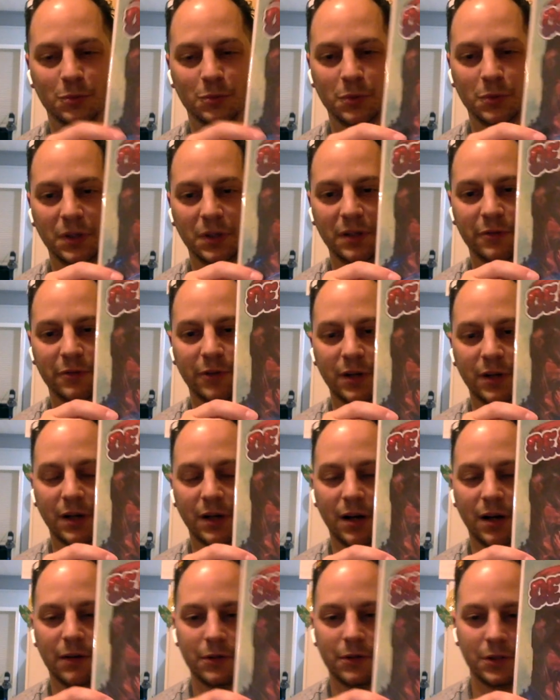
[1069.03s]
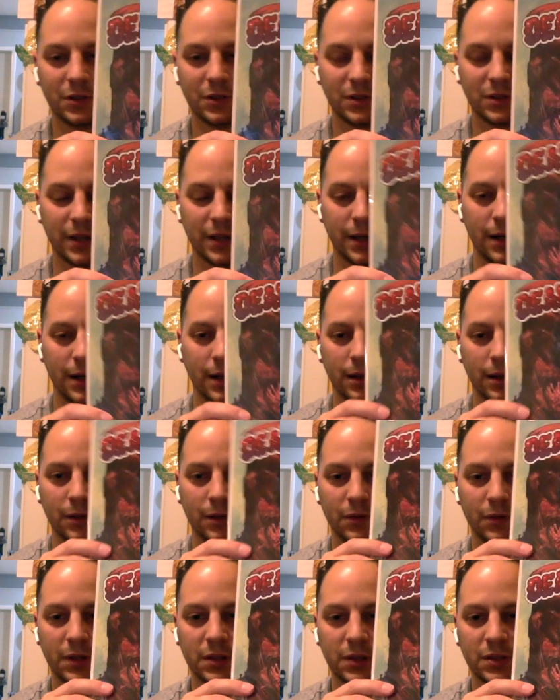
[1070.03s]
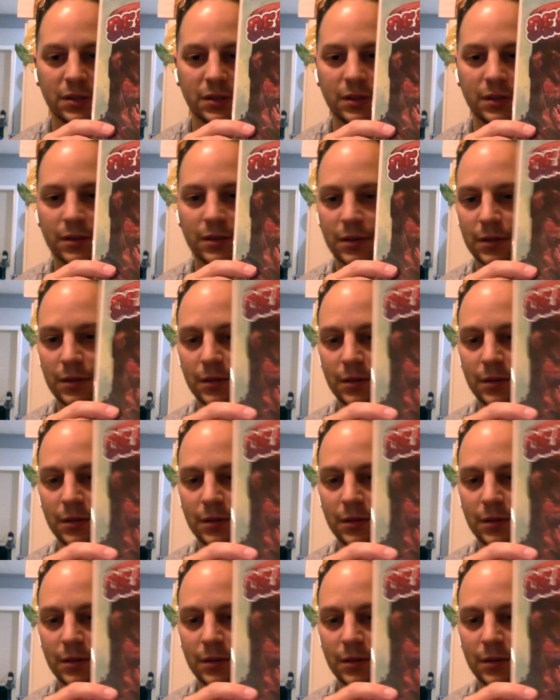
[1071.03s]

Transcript: really fun covers. I love these.